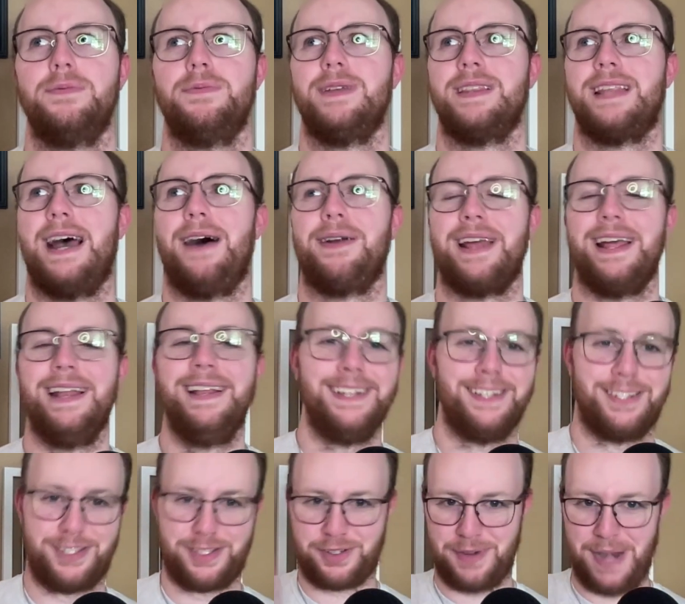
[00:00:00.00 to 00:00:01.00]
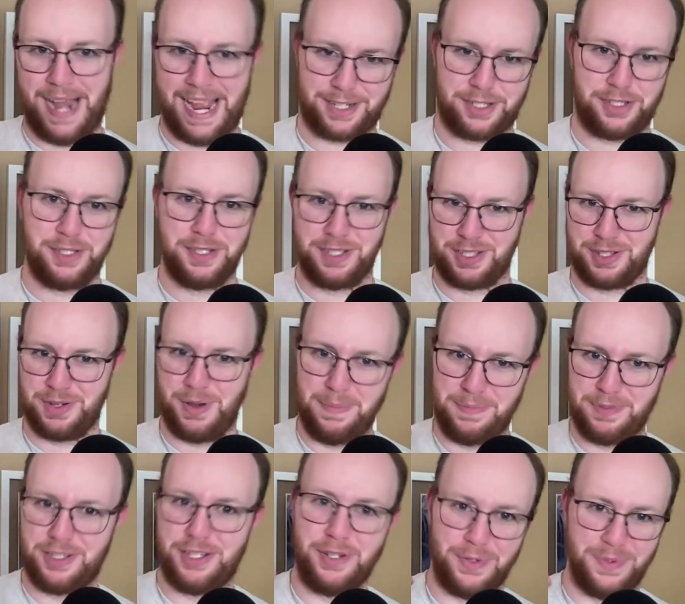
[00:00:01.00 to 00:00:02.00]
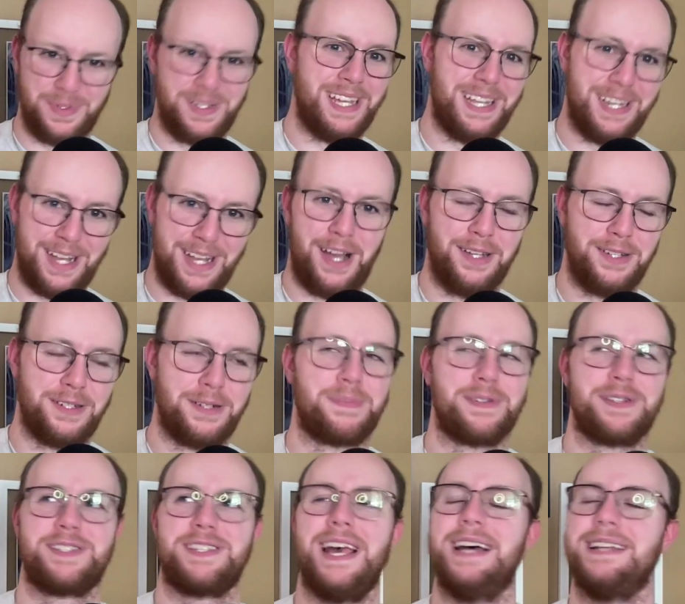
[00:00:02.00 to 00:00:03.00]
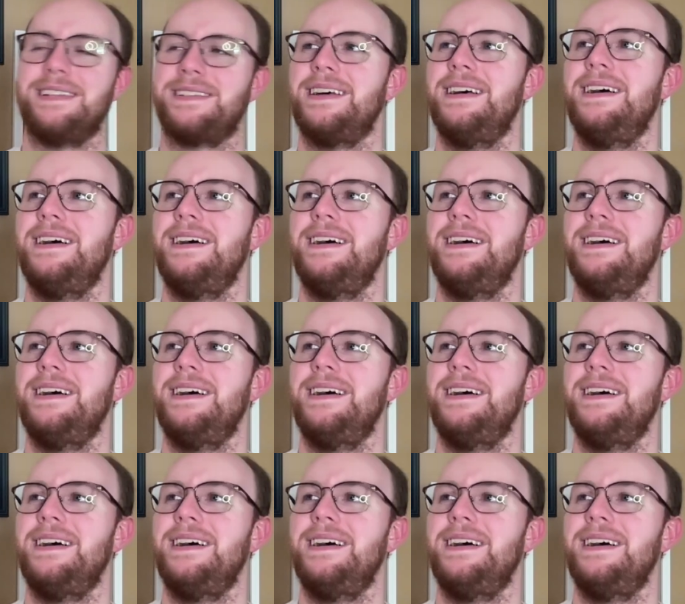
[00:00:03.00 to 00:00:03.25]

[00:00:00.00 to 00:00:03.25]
without any distractions, so I'm tuned in 100%.